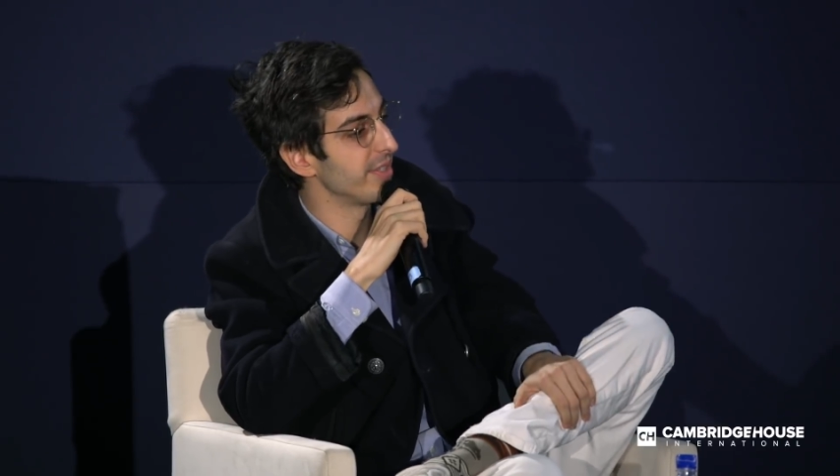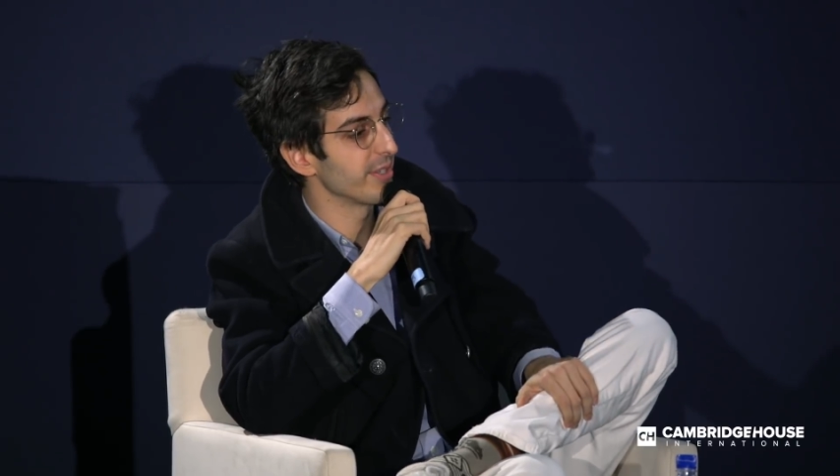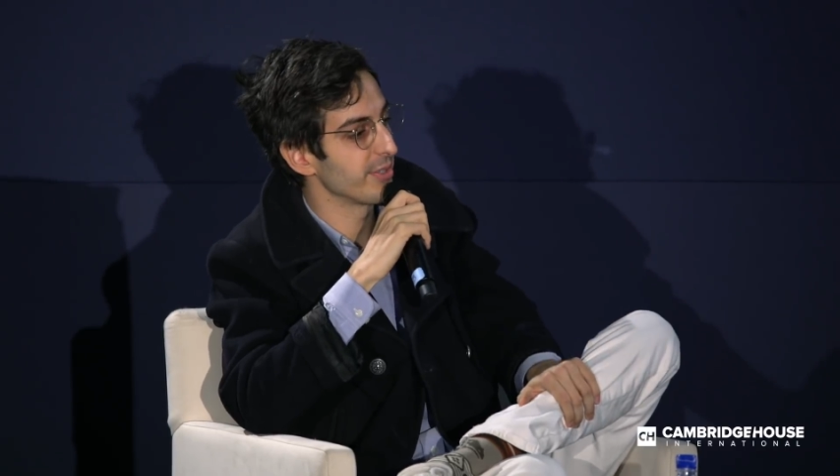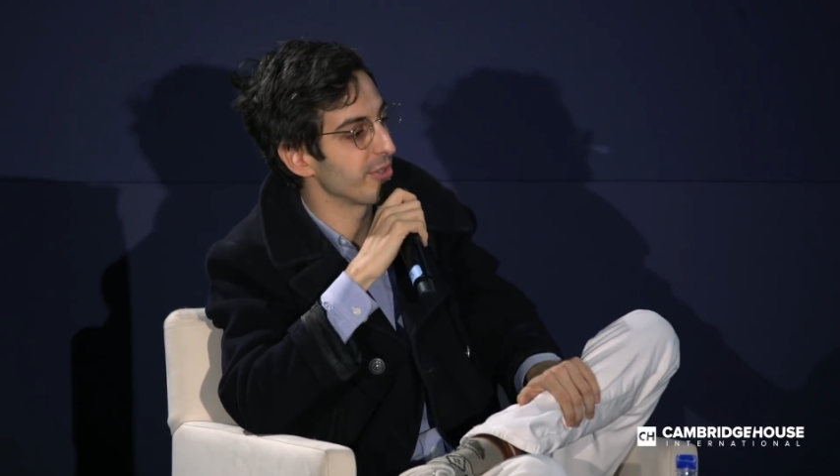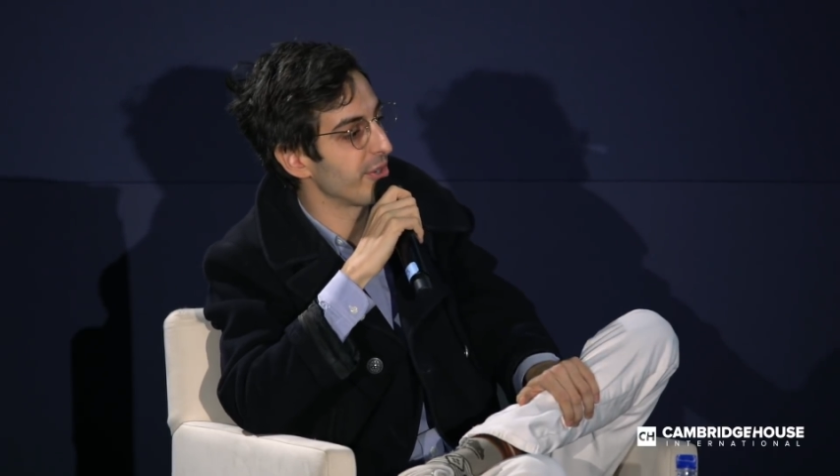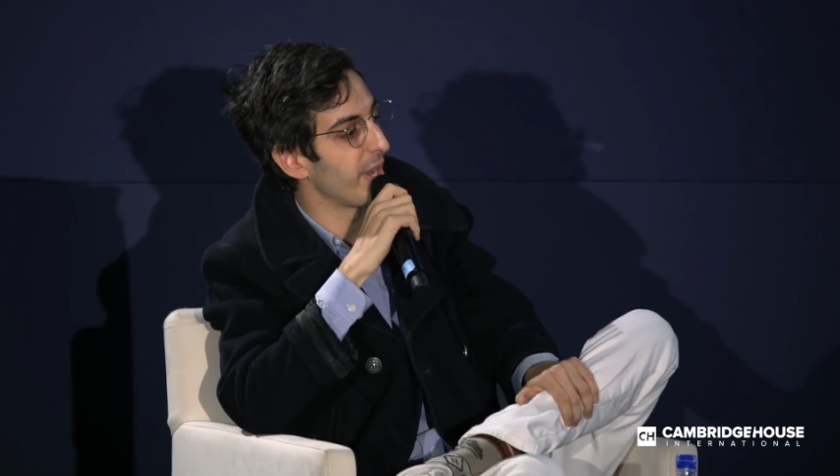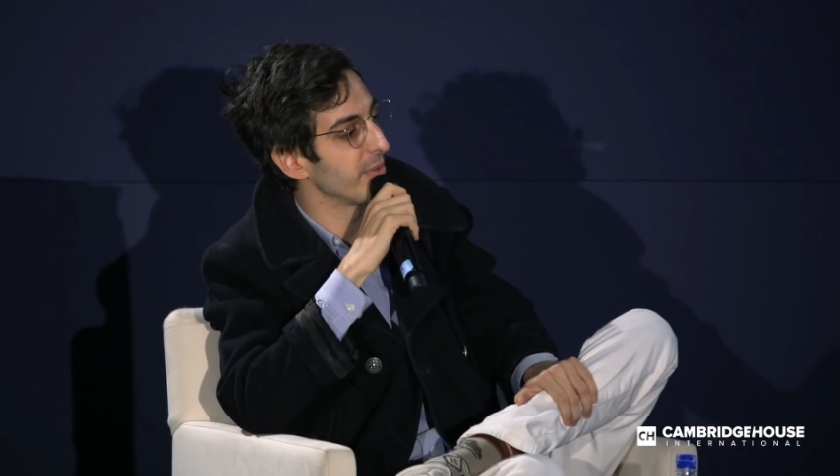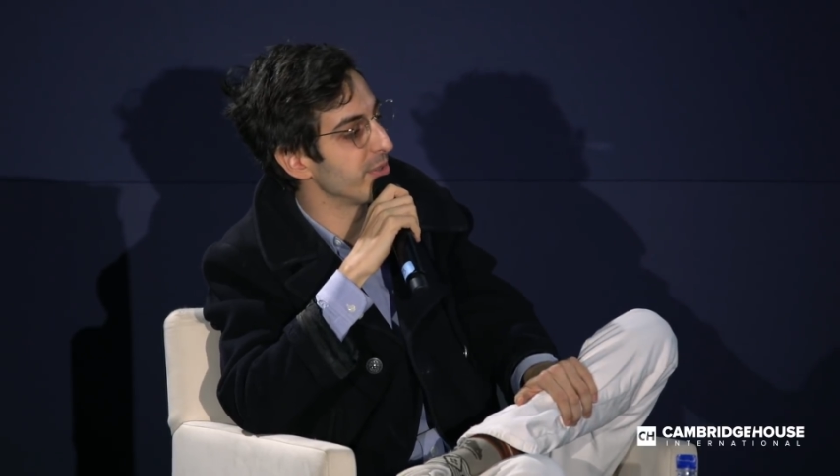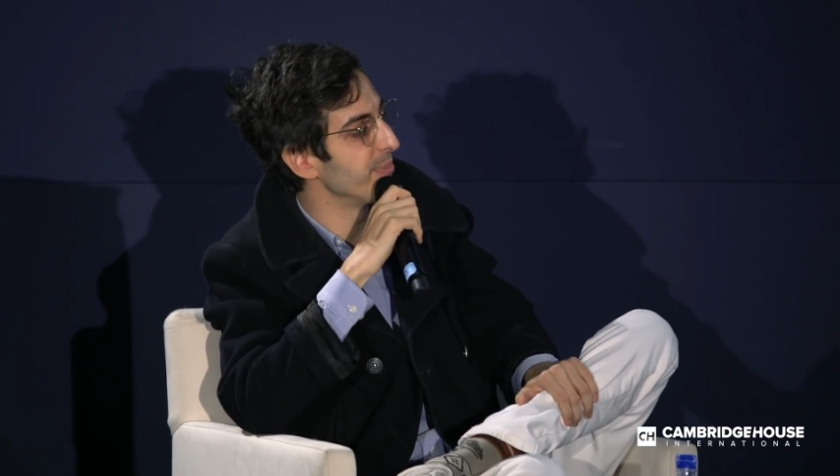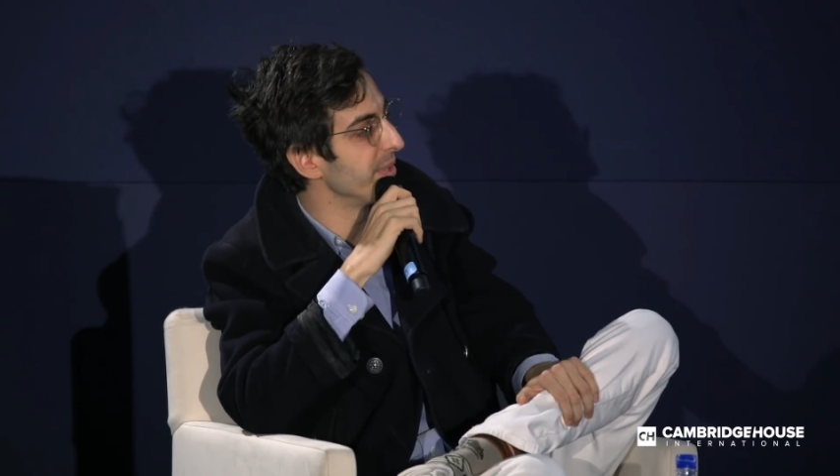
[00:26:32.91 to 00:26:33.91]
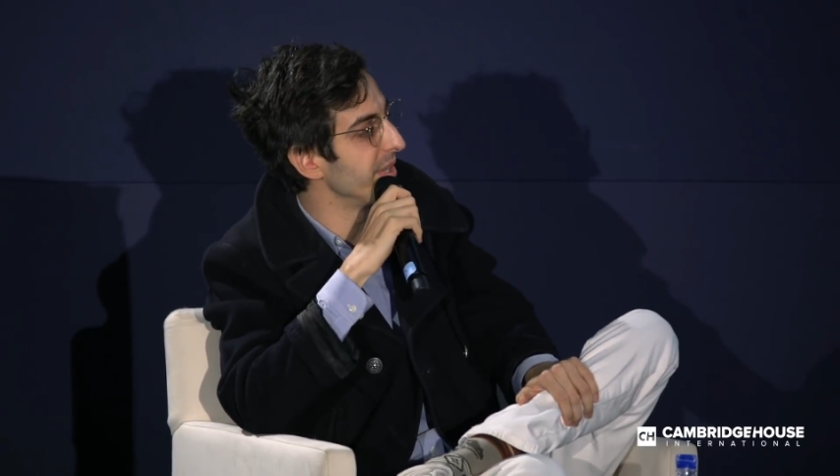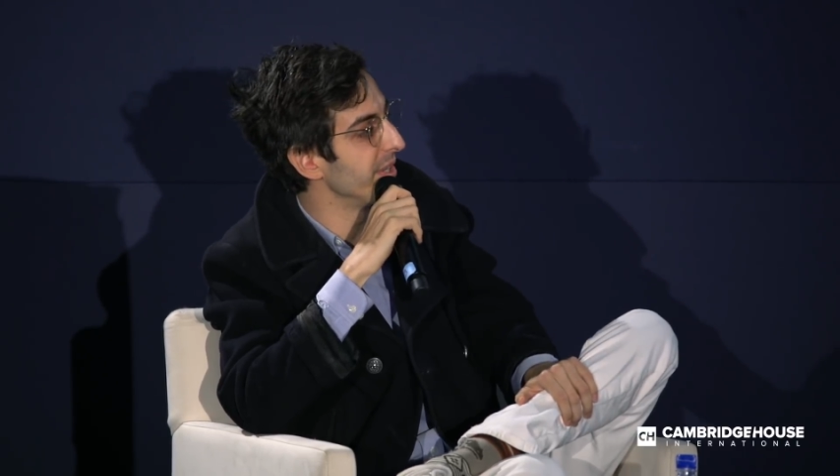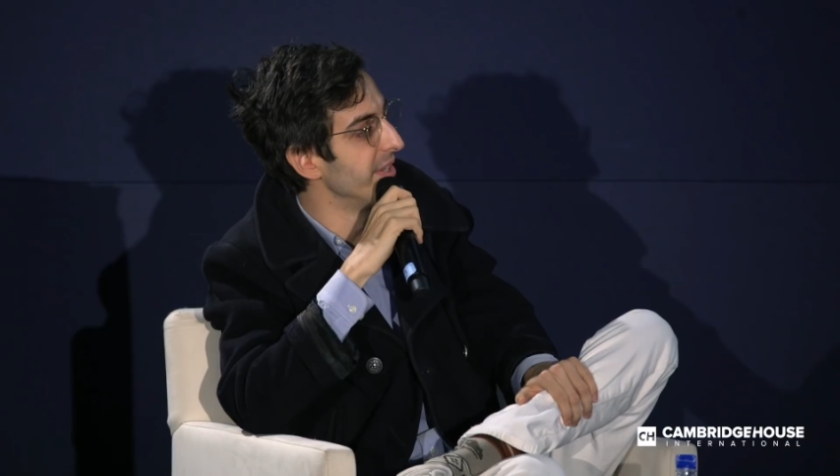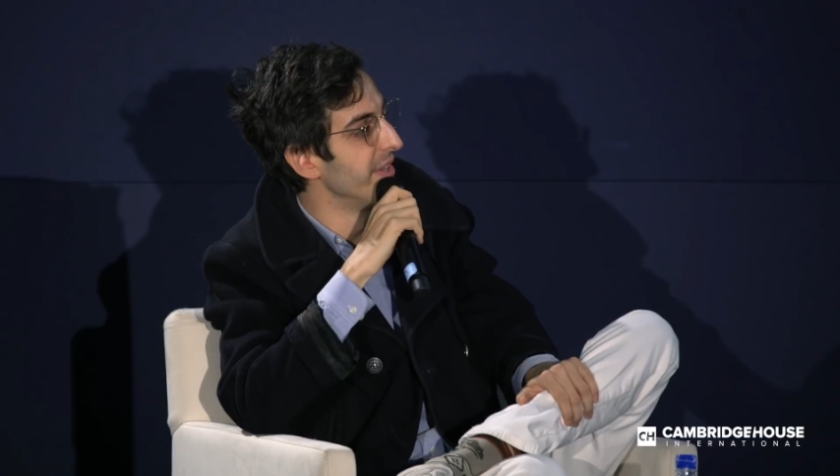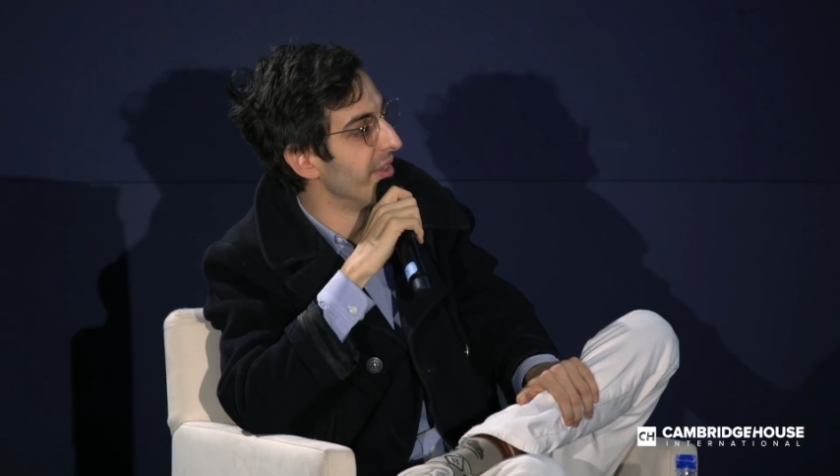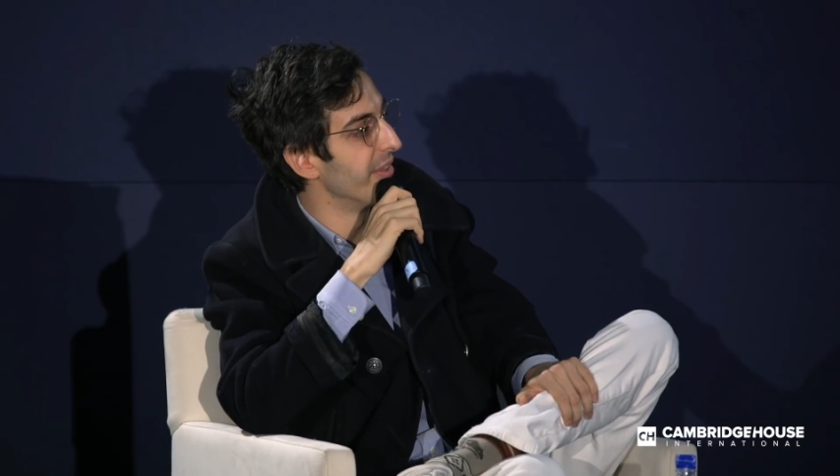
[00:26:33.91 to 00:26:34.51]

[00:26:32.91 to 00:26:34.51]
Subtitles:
doesn't turn out to be